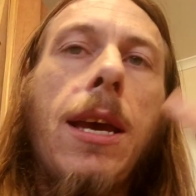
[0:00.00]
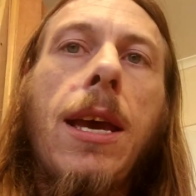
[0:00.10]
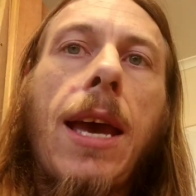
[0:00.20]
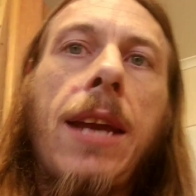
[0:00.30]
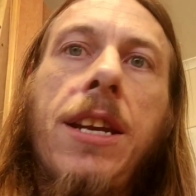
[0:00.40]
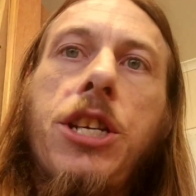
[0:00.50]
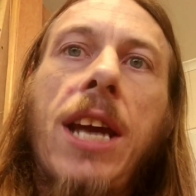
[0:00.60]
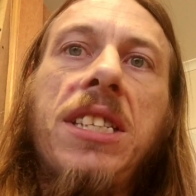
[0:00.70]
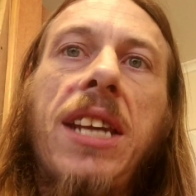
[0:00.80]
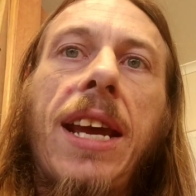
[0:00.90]
and the
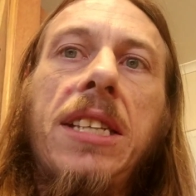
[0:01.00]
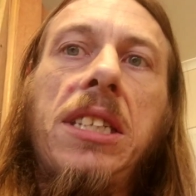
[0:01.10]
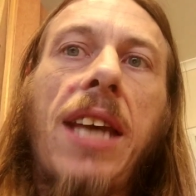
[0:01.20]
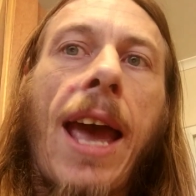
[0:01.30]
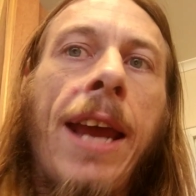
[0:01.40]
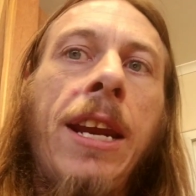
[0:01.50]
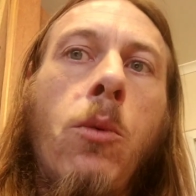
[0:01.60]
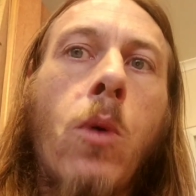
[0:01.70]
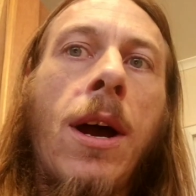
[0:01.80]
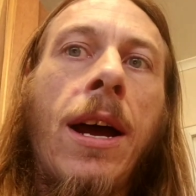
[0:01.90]

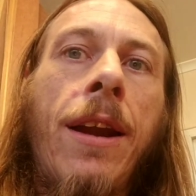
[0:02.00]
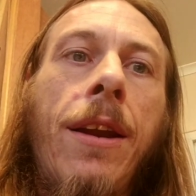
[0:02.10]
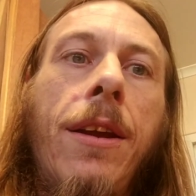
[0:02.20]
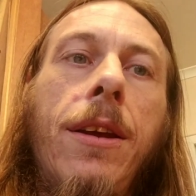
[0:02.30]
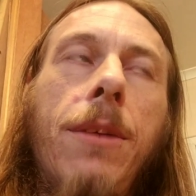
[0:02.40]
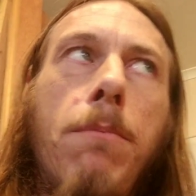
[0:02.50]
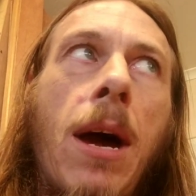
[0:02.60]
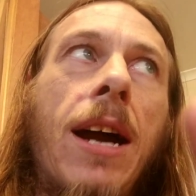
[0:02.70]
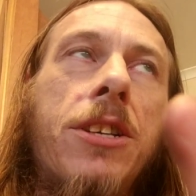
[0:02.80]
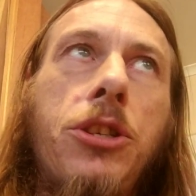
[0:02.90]
JZX81
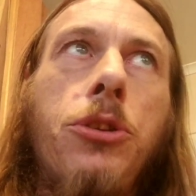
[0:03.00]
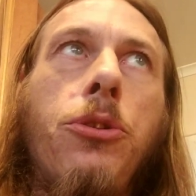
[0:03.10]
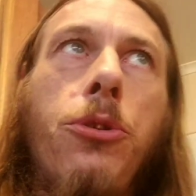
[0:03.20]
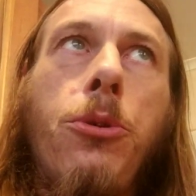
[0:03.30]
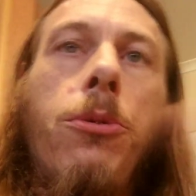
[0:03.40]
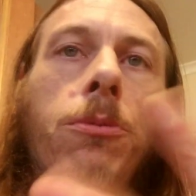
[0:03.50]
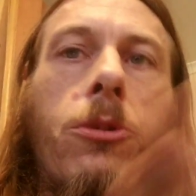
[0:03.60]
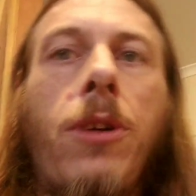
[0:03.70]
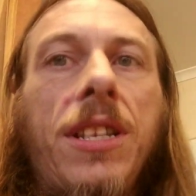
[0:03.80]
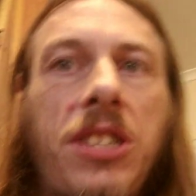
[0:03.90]
Mark II
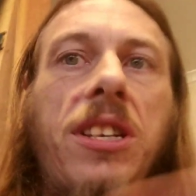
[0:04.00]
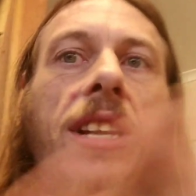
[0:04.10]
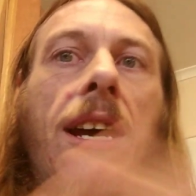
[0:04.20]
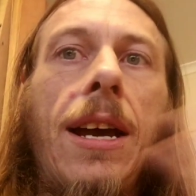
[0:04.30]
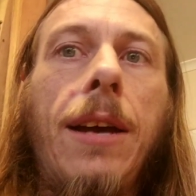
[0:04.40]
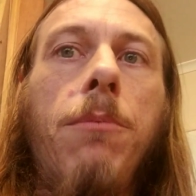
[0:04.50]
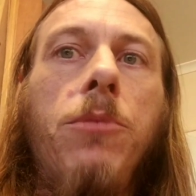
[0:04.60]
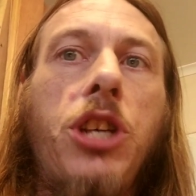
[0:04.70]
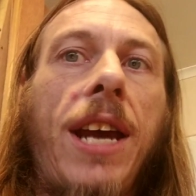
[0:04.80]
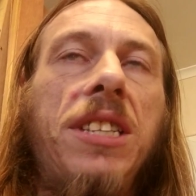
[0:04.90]
Cresta
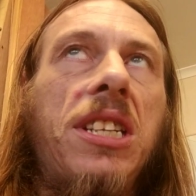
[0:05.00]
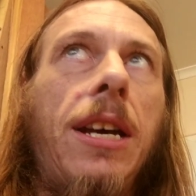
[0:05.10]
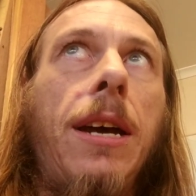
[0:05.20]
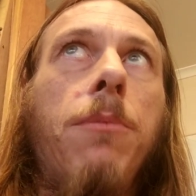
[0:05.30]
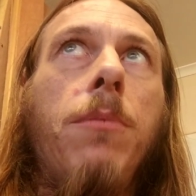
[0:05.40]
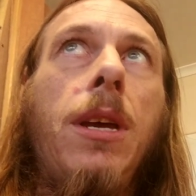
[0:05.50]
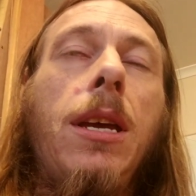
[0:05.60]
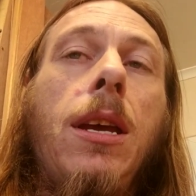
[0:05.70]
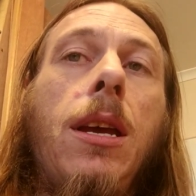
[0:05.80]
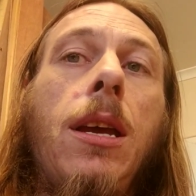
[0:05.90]
Chaser,
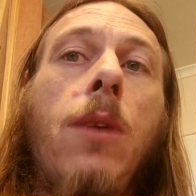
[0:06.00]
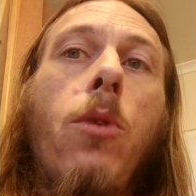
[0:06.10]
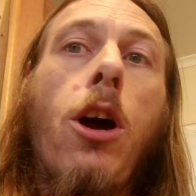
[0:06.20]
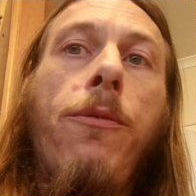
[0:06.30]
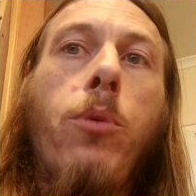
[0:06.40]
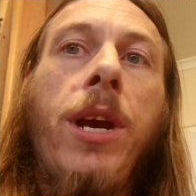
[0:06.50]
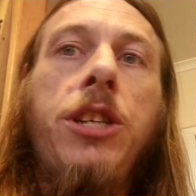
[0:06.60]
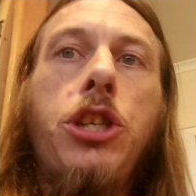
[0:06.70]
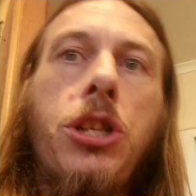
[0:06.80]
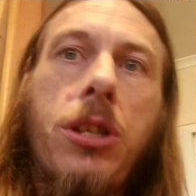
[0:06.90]
of
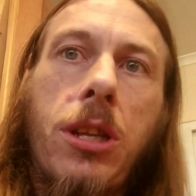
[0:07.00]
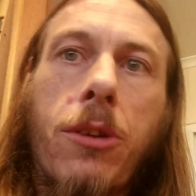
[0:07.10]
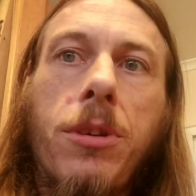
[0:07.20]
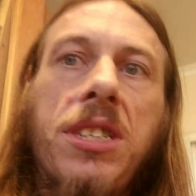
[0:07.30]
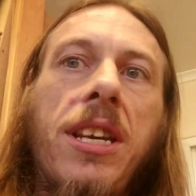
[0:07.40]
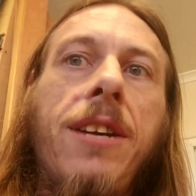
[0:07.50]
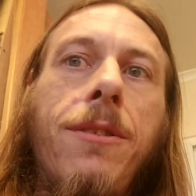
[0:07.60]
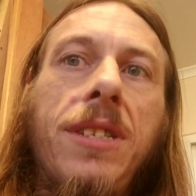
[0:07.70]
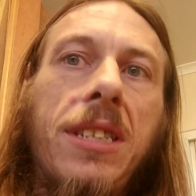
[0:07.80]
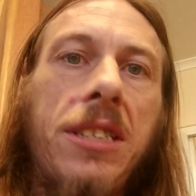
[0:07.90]
which the Crustida
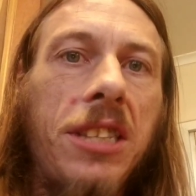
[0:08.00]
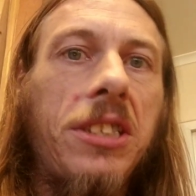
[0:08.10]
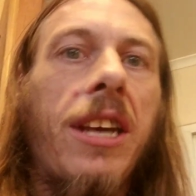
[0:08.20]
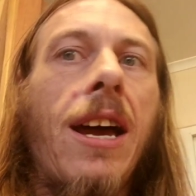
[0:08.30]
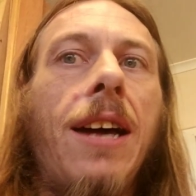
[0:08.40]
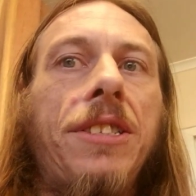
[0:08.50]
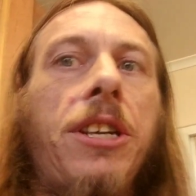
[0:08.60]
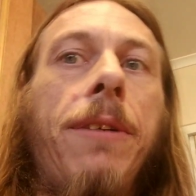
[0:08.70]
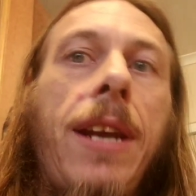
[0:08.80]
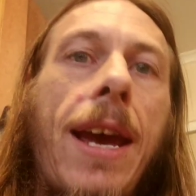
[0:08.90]
is the sister car,
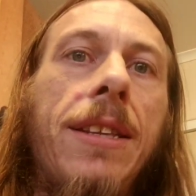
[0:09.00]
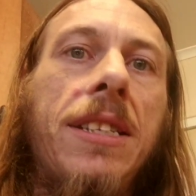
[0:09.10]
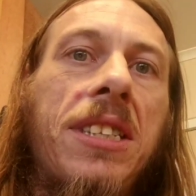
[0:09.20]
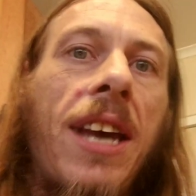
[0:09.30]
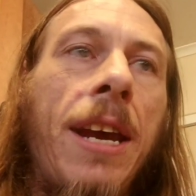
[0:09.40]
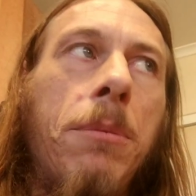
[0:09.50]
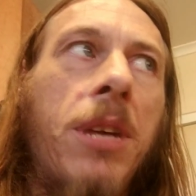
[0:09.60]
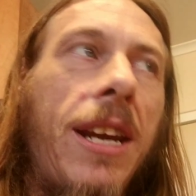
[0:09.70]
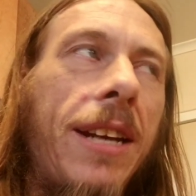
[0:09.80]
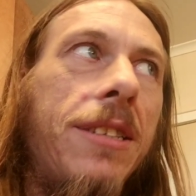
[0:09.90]
so it had the same
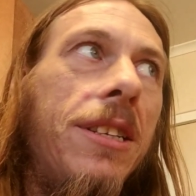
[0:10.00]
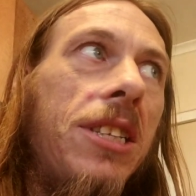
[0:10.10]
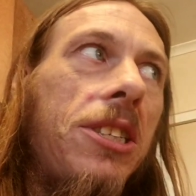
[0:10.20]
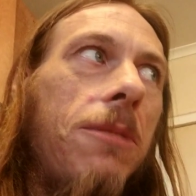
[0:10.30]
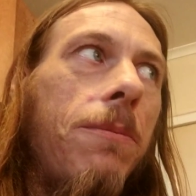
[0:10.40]
connectors.